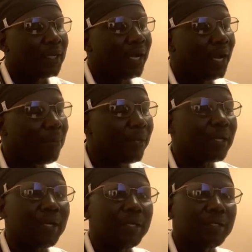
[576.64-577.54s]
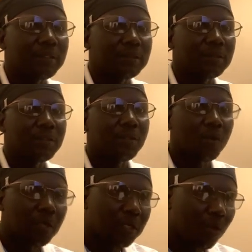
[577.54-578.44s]
ka america
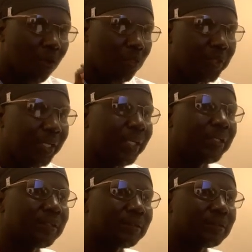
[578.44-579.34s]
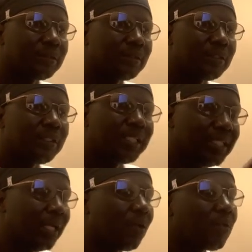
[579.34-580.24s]
rolo ta continent
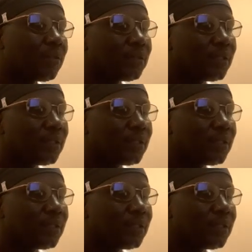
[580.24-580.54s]
di de long